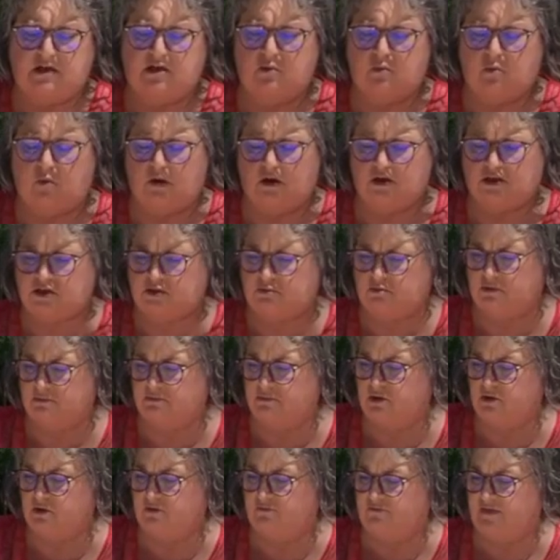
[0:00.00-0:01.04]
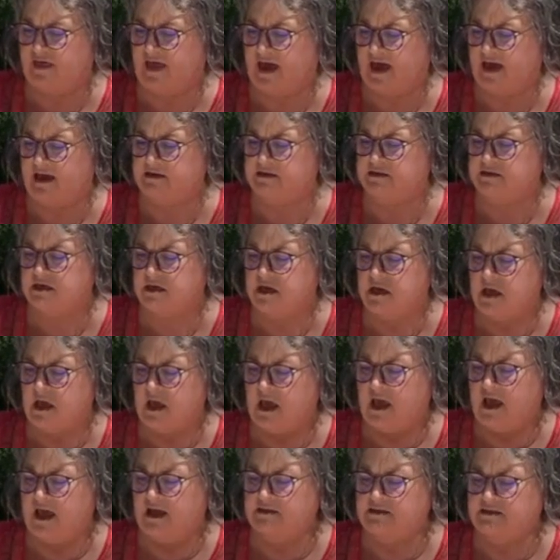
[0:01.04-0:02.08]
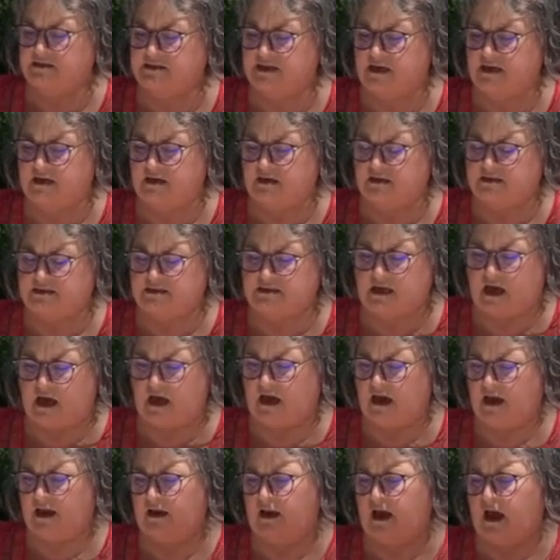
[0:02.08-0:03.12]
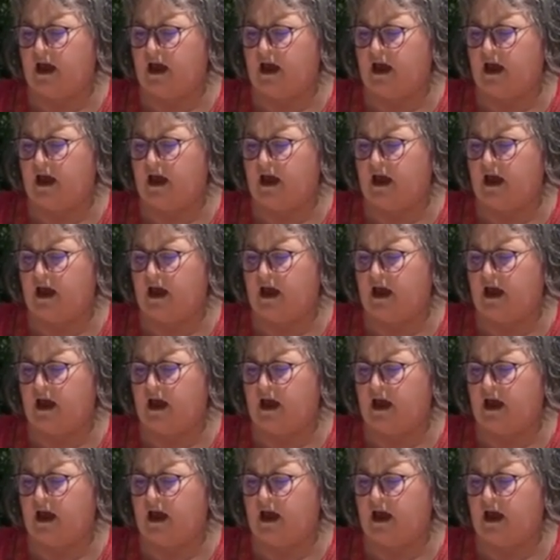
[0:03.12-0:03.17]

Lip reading: you want to remove that and set it aside.